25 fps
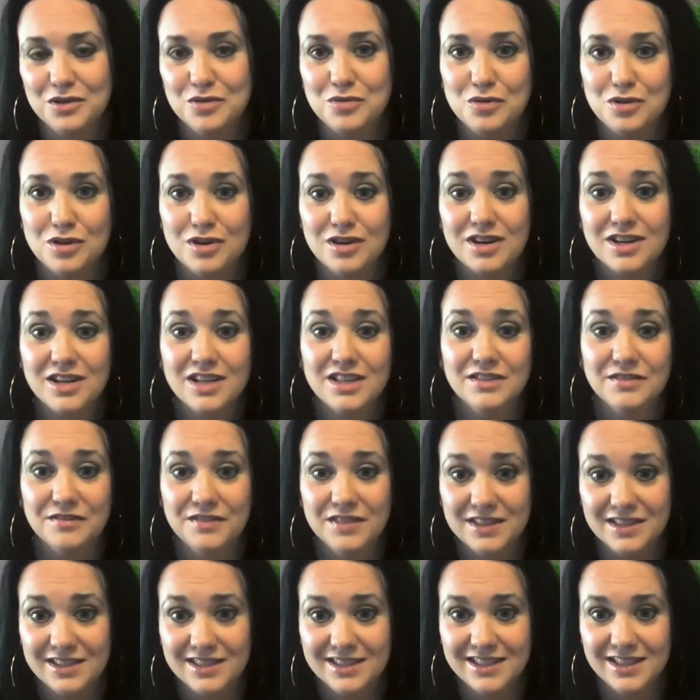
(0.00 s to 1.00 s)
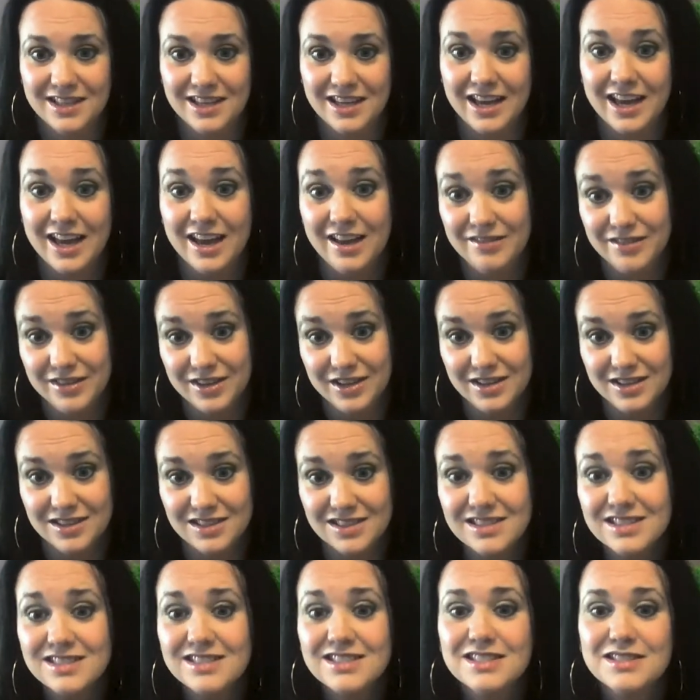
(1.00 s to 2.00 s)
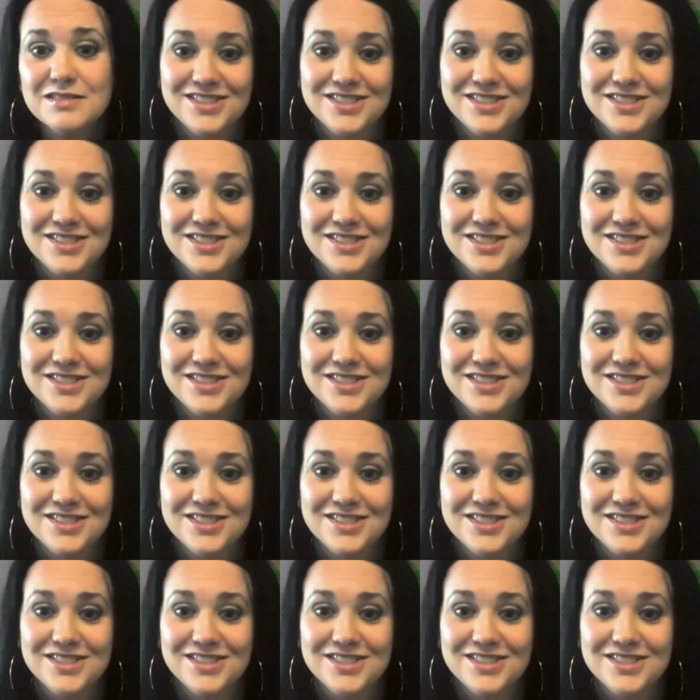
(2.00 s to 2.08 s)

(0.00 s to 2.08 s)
or convincing evidence.